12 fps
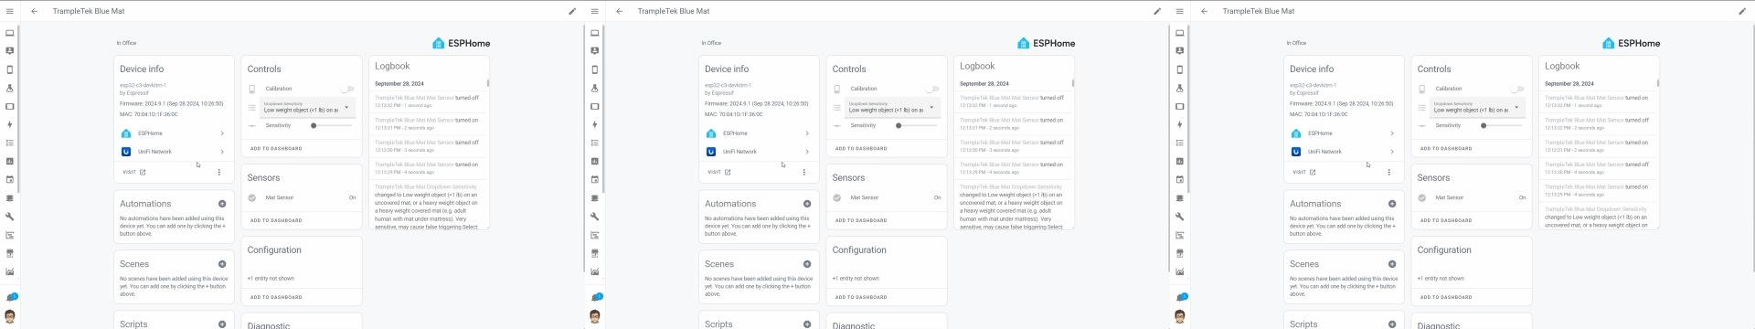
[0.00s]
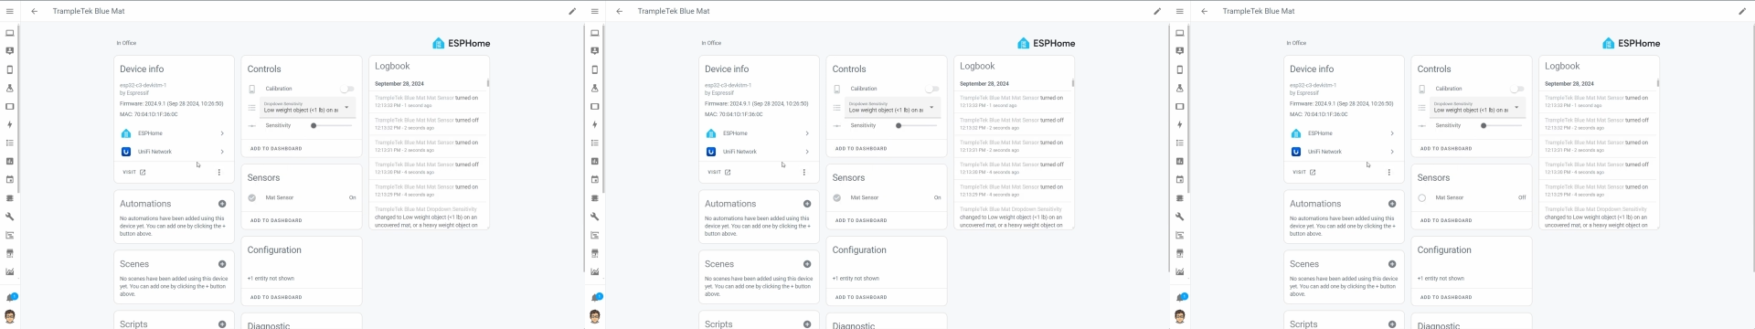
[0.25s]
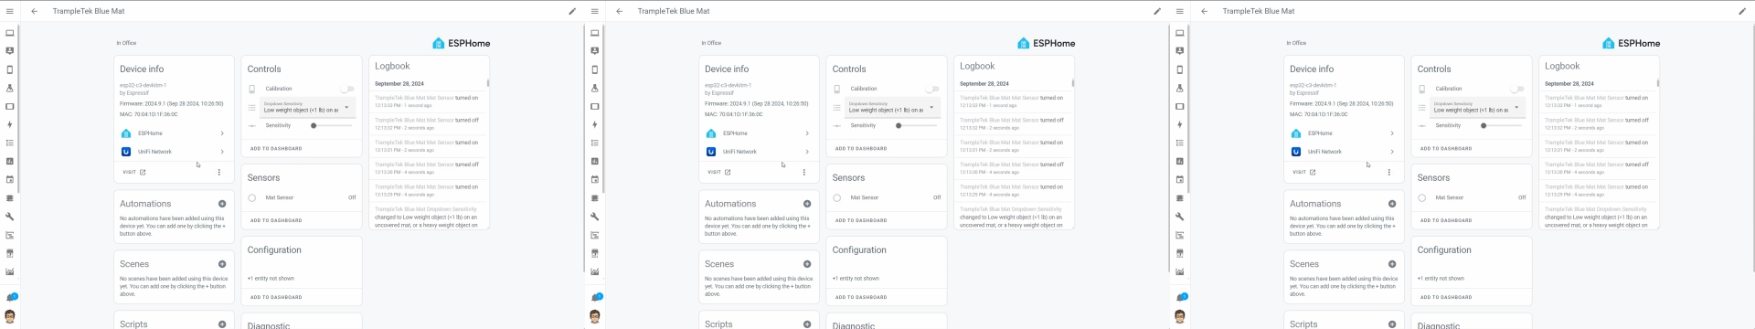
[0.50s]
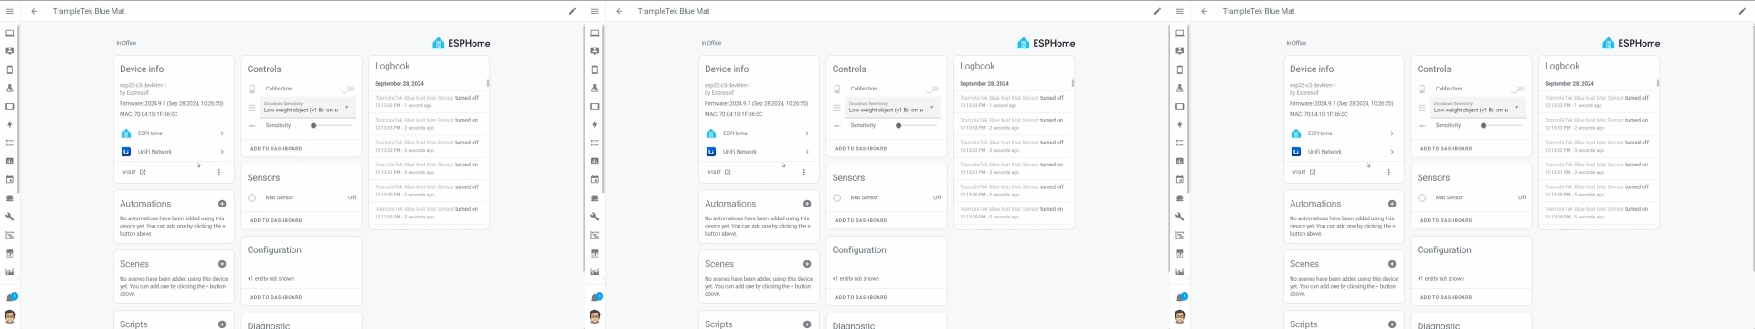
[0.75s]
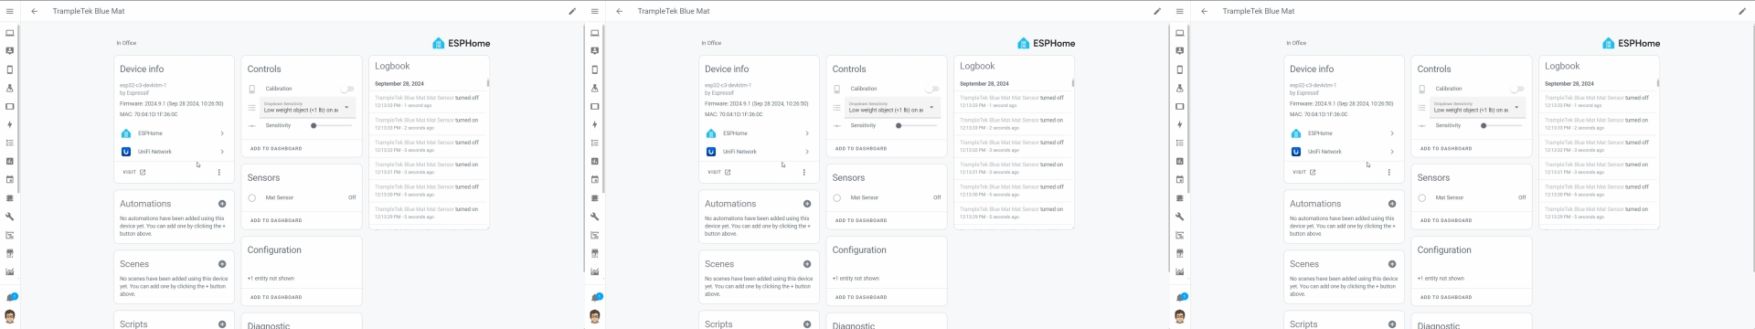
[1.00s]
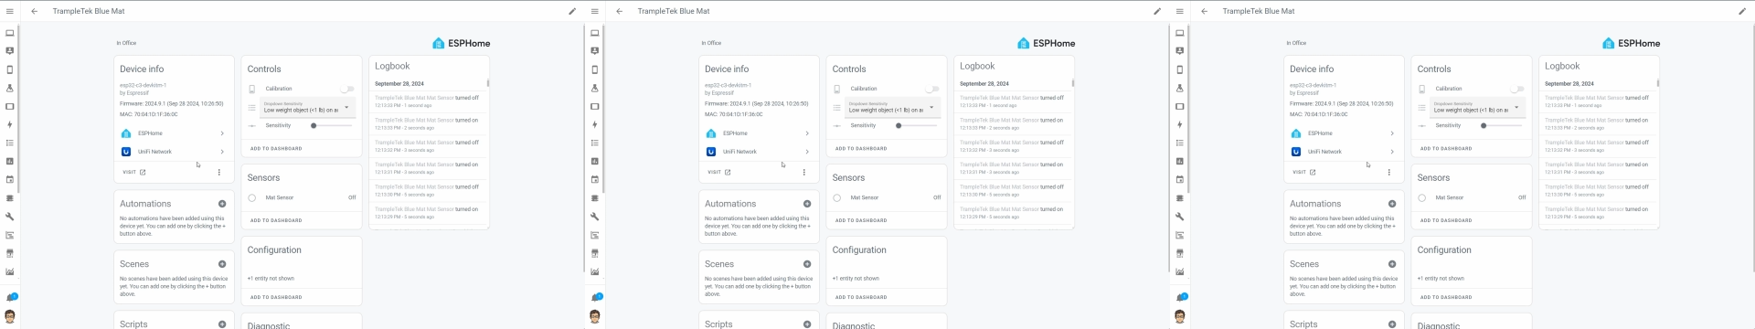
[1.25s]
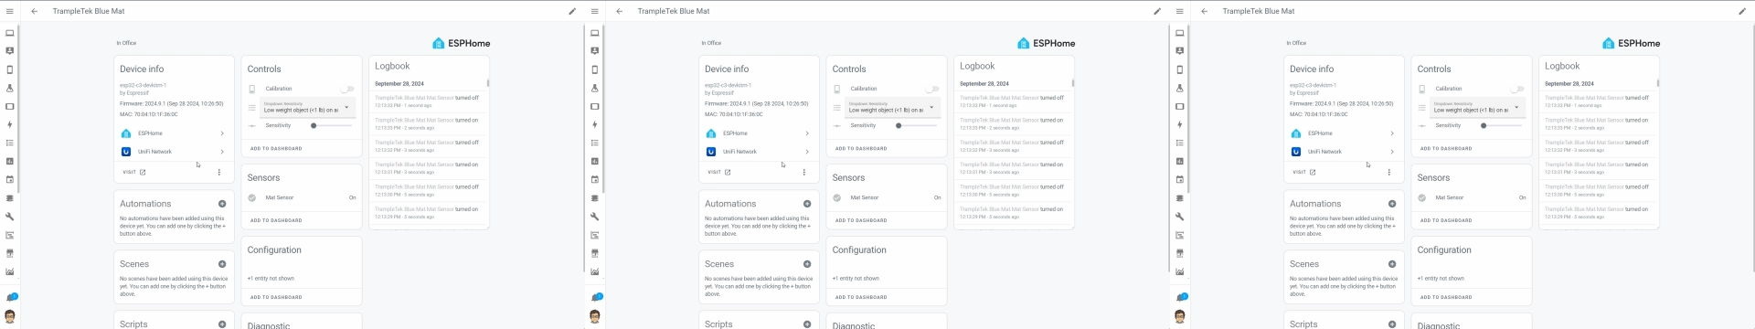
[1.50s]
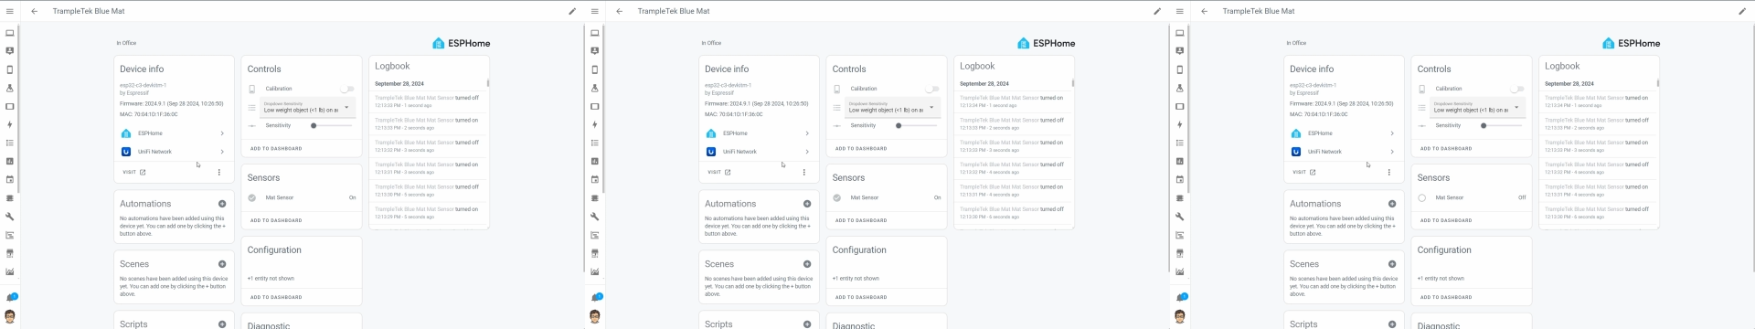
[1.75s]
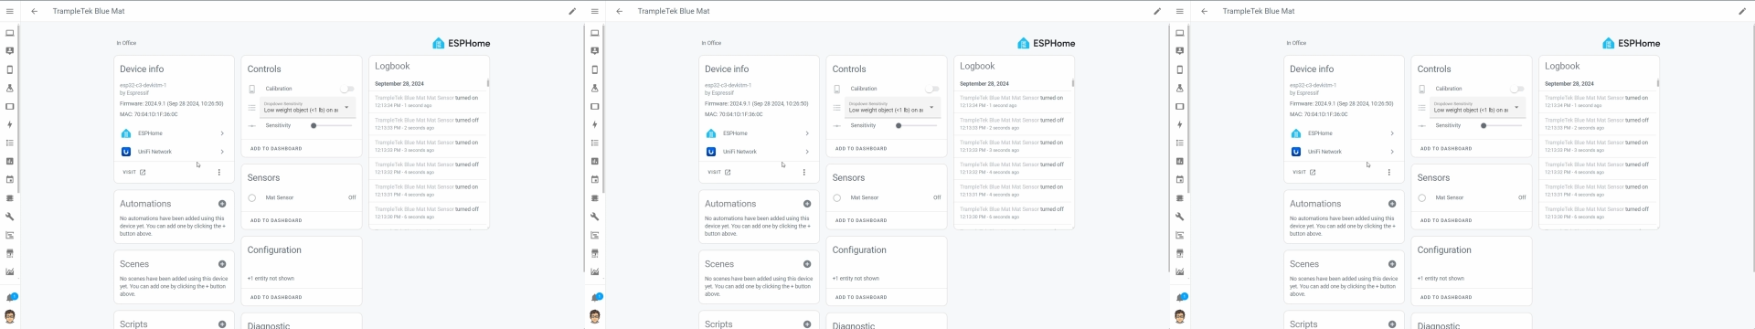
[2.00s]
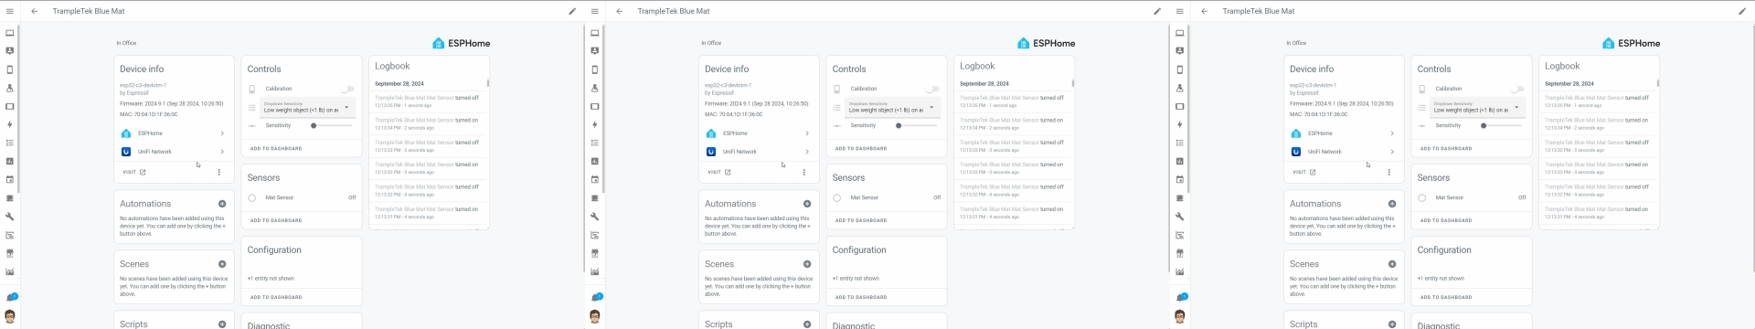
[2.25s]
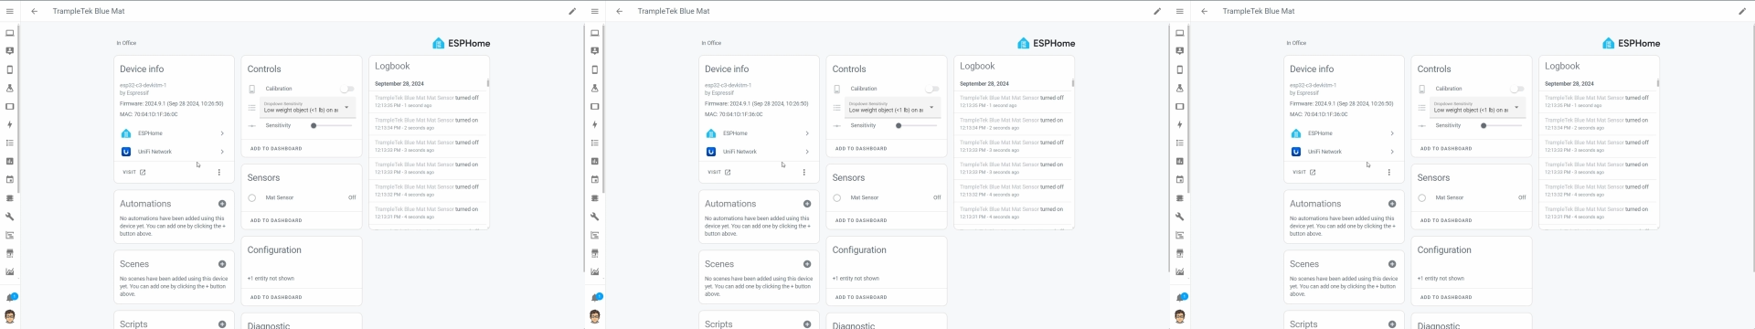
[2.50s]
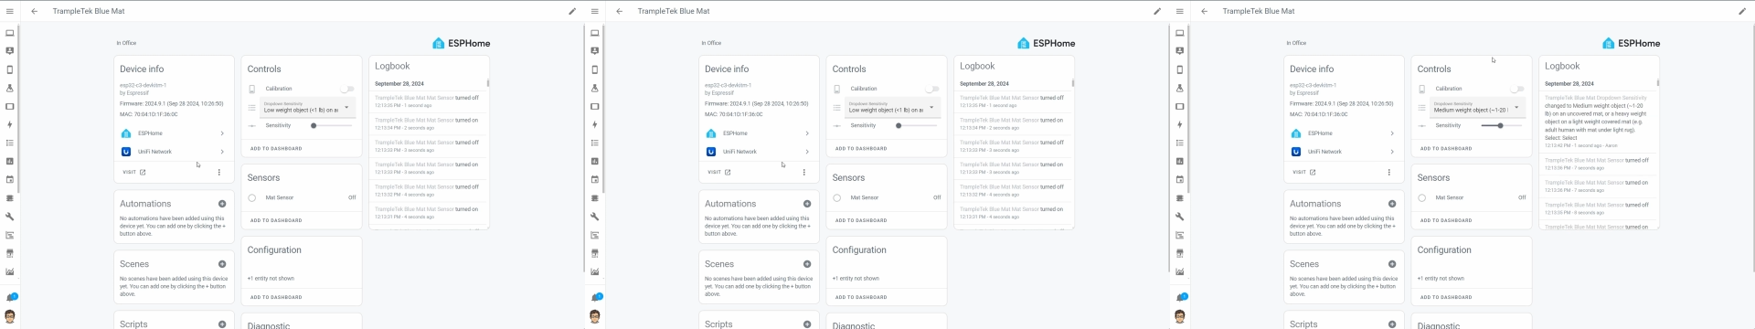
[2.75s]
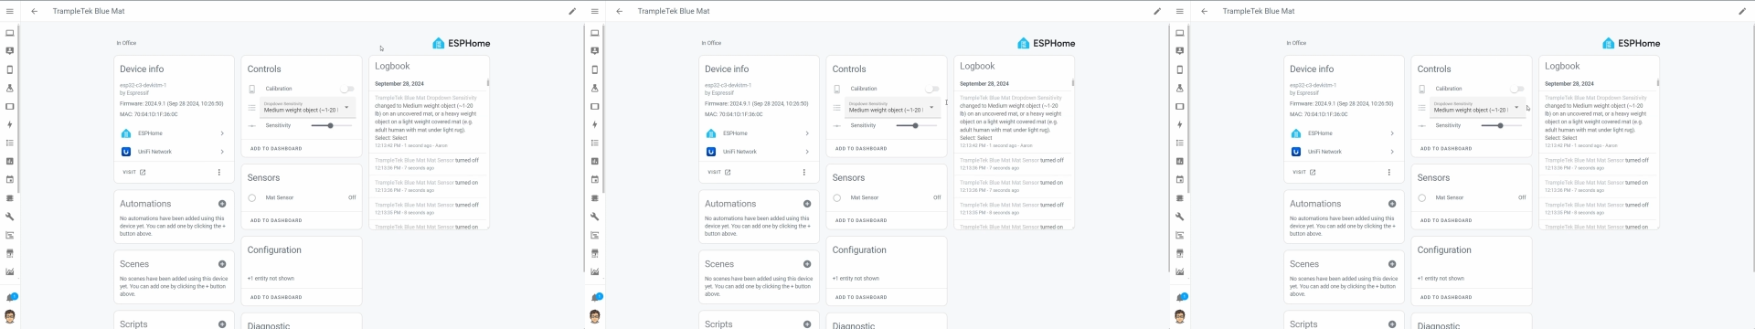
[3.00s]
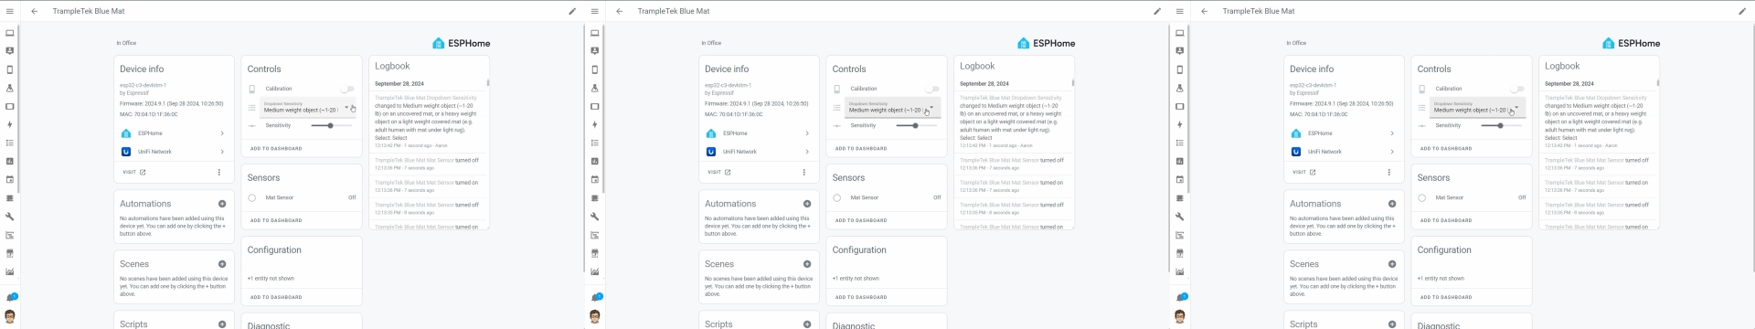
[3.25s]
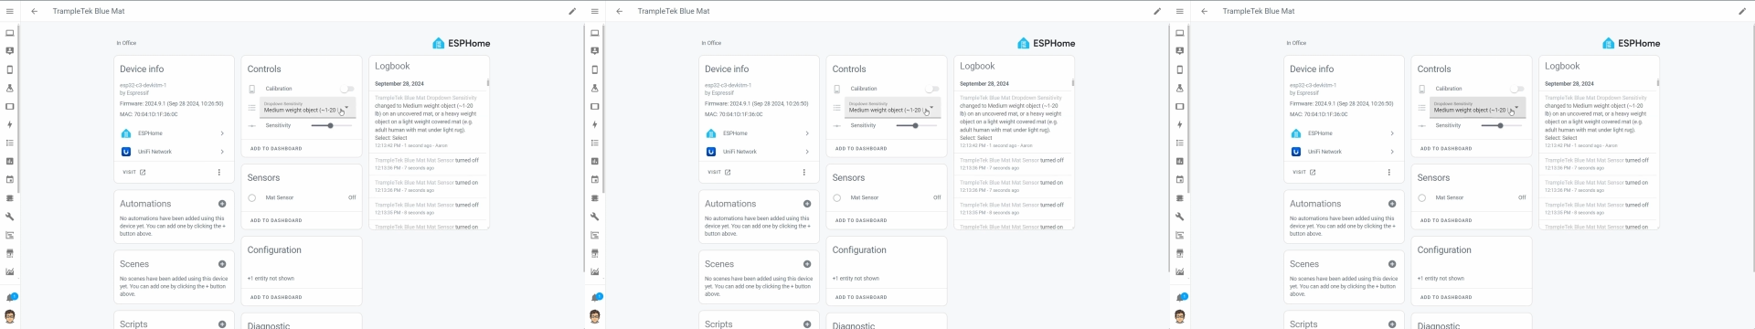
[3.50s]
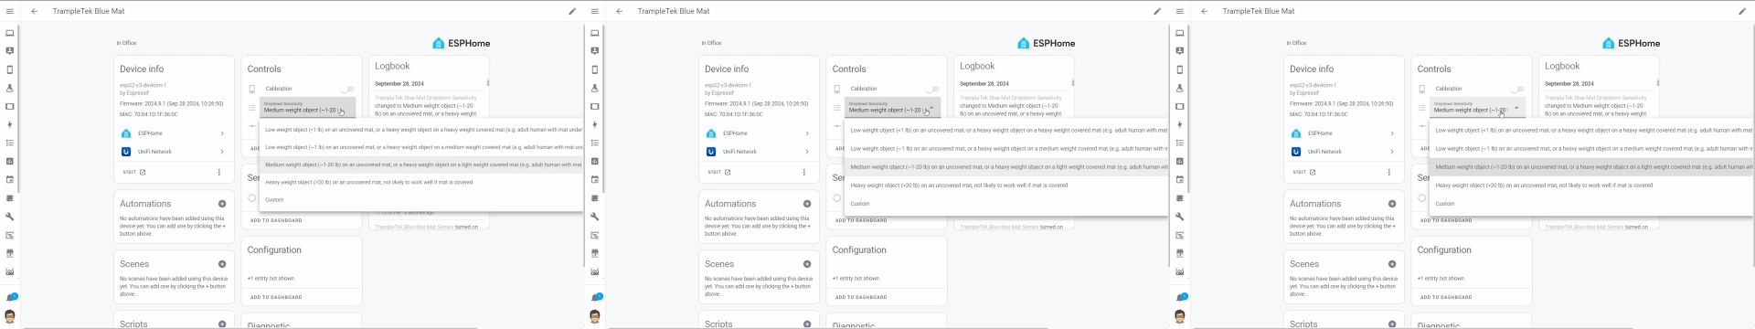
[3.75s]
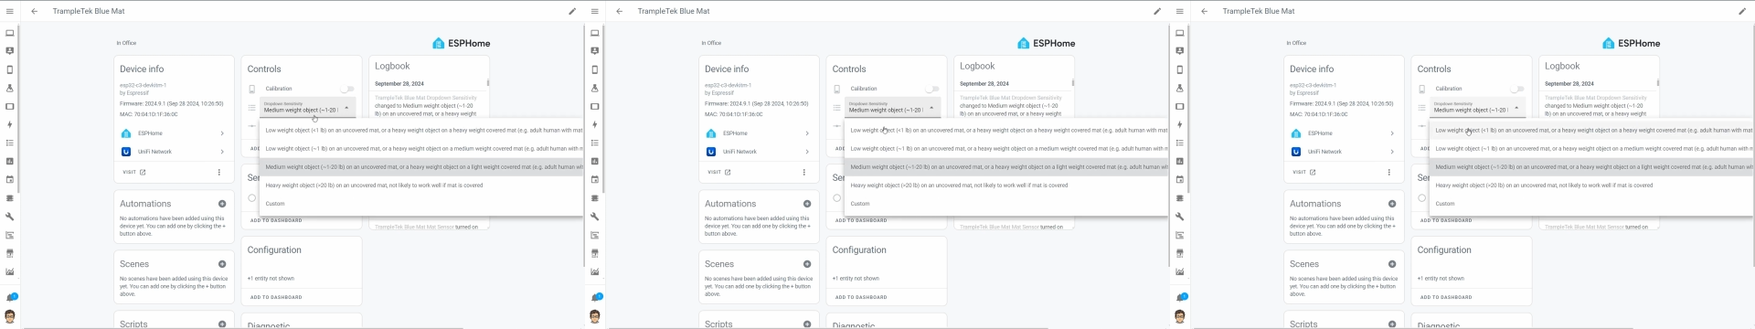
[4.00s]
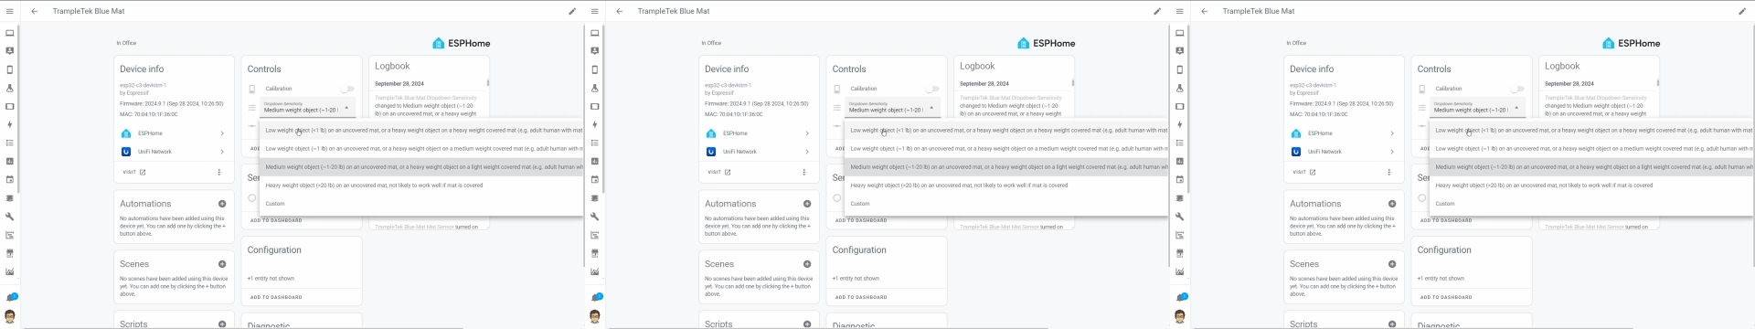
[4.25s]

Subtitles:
[unreadable: no face in view]